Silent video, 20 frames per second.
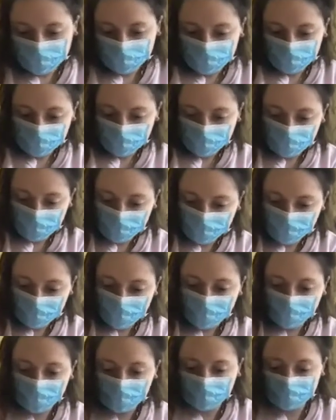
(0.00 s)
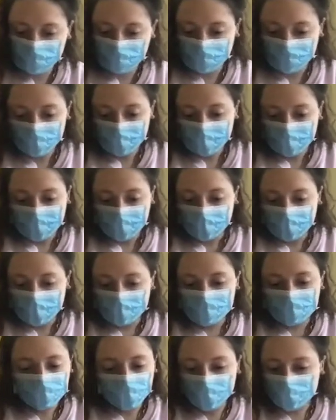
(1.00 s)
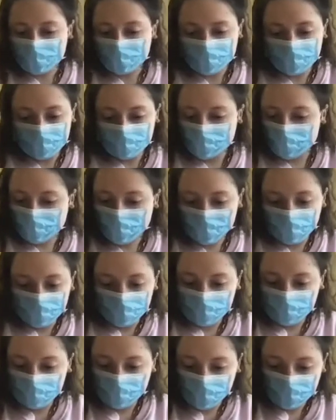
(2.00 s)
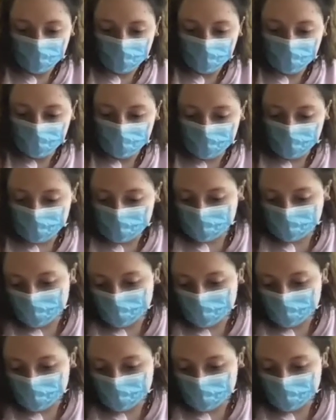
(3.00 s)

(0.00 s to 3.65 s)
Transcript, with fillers: I really don't want you don't want it to be over soaked because it's going